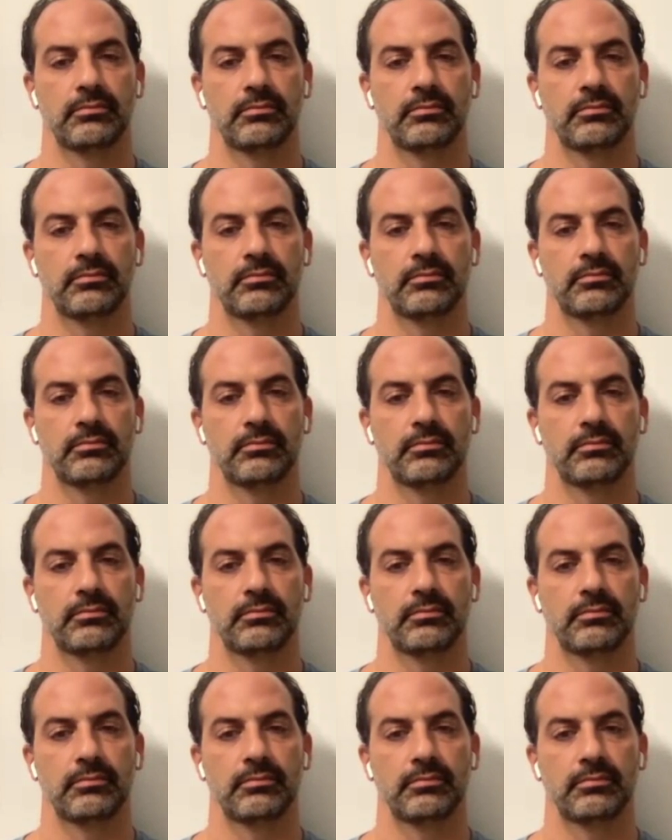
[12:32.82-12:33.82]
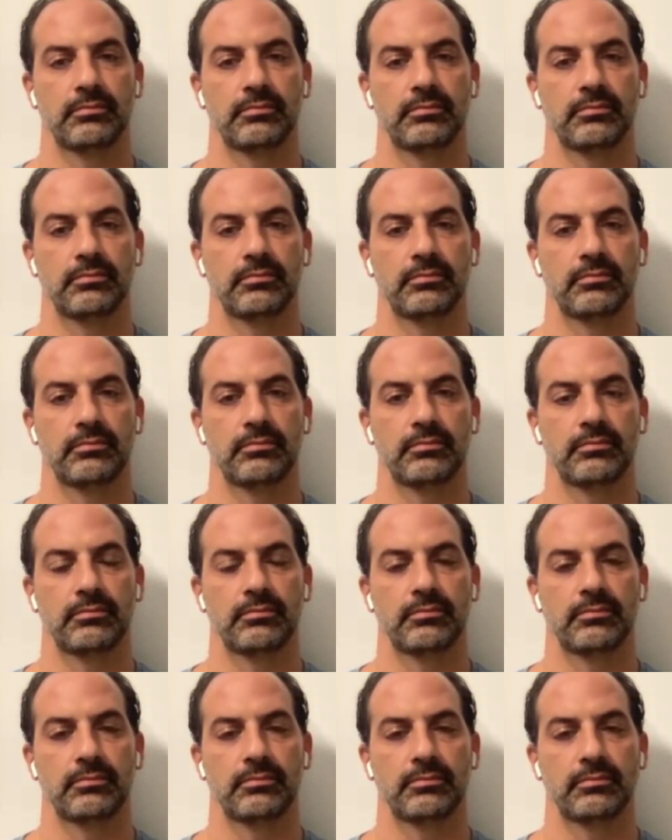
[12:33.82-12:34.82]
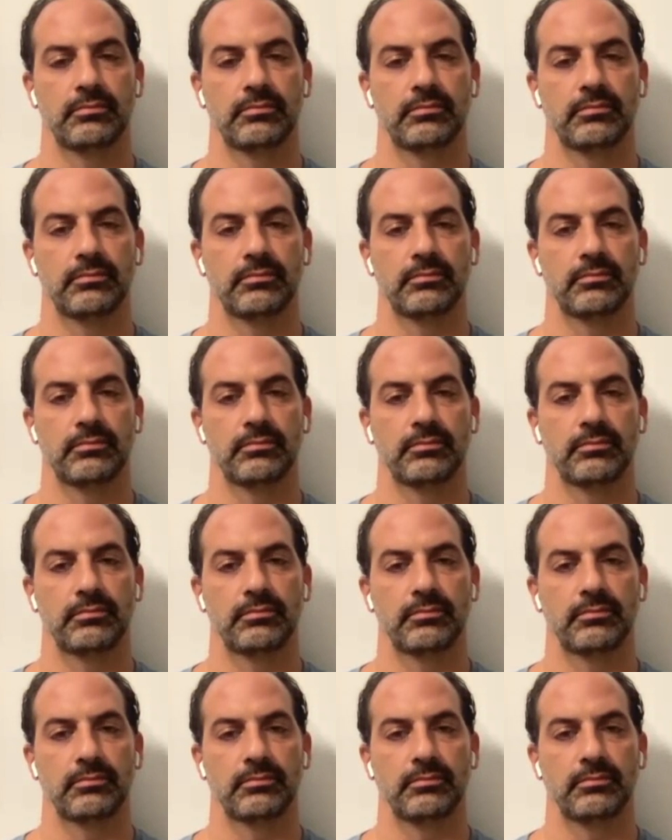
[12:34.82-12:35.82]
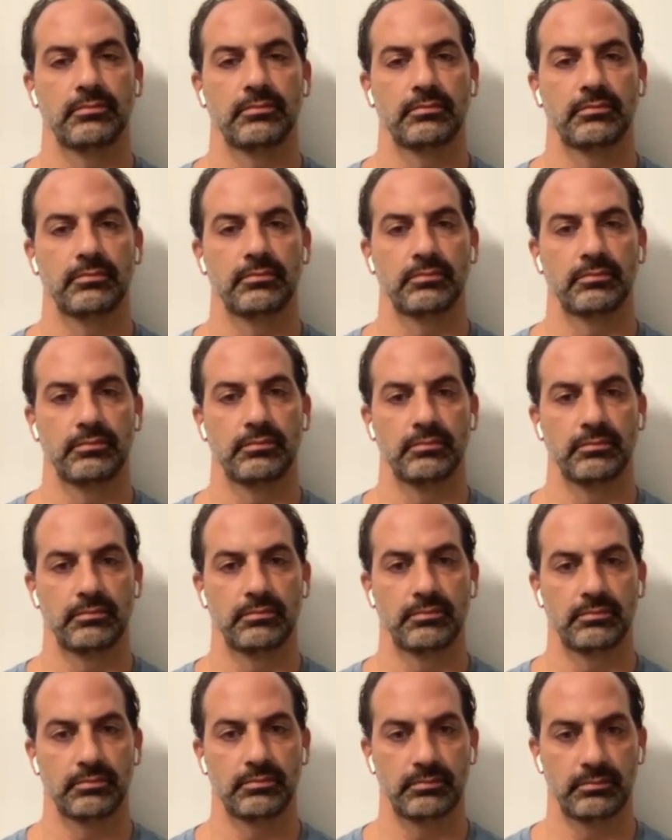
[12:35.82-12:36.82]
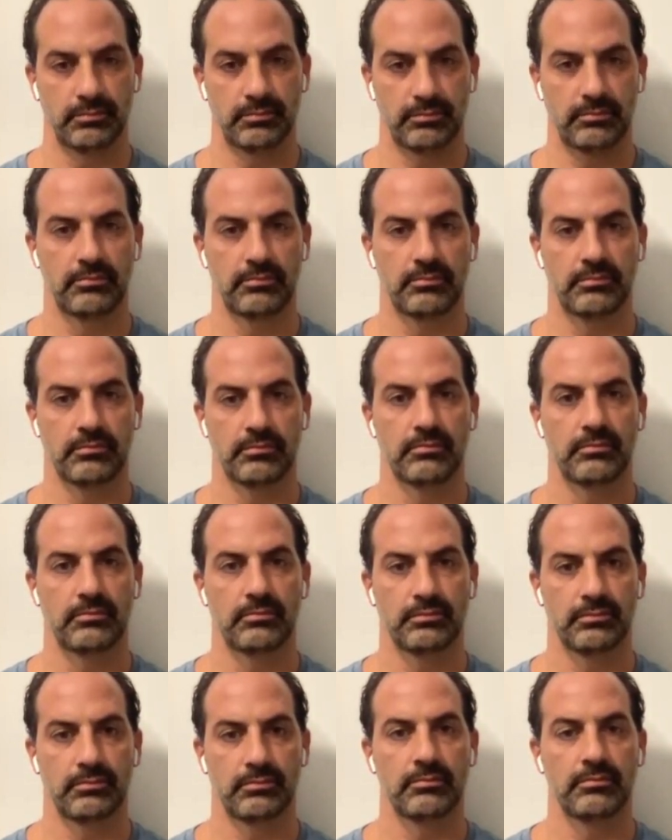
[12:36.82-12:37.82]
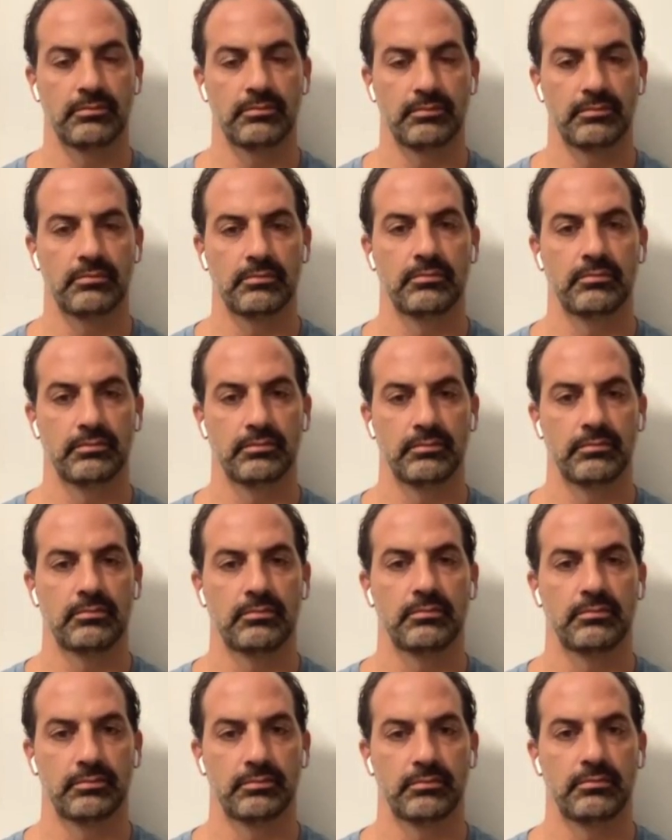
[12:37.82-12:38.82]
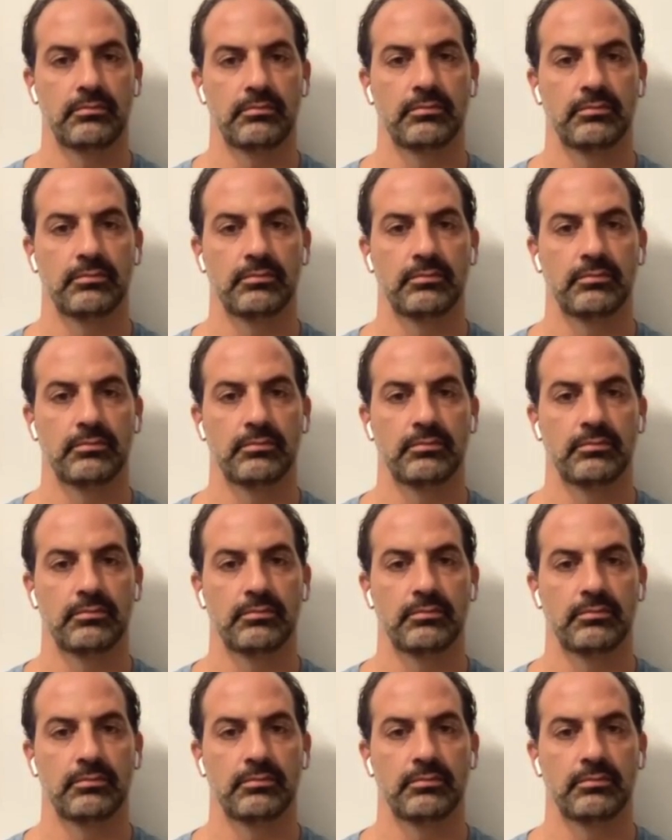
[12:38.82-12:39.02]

(silent)